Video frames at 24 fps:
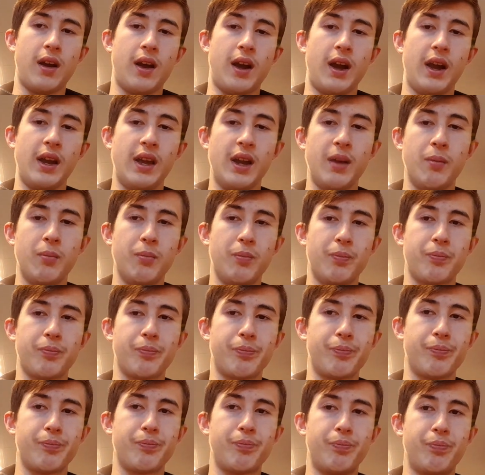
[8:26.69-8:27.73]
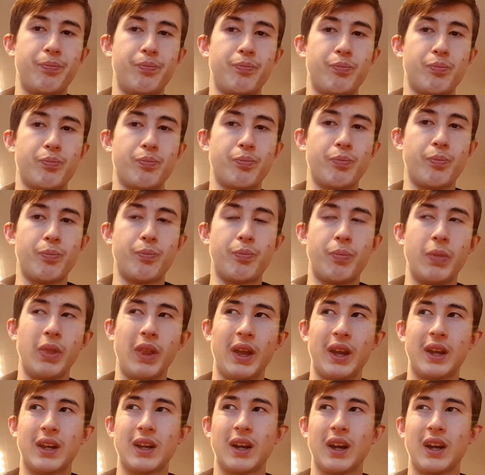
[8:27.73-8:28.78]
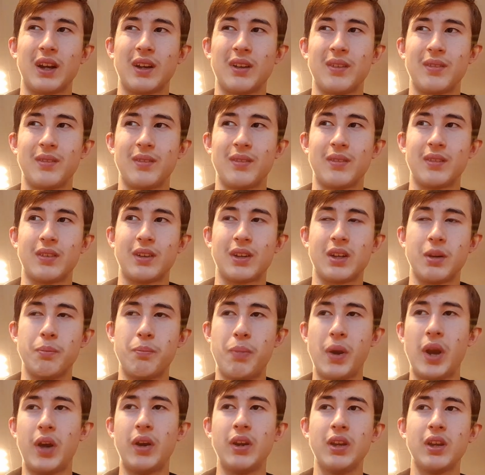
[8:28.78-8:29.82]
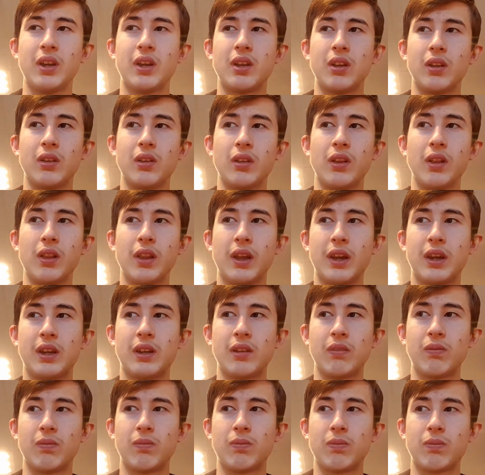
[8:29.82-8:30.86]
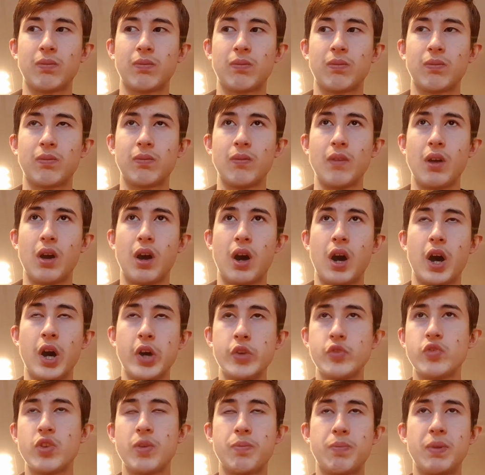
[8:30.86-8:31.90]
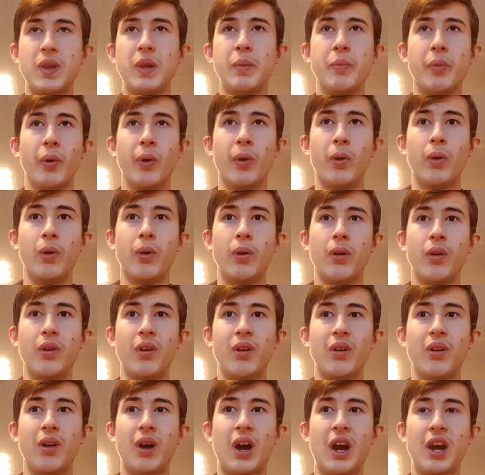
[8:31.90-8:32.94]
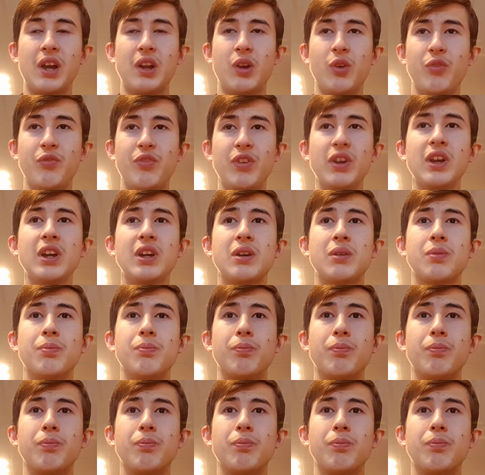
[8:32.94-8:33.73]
I am, like, comparing, like, 100 people, I don't think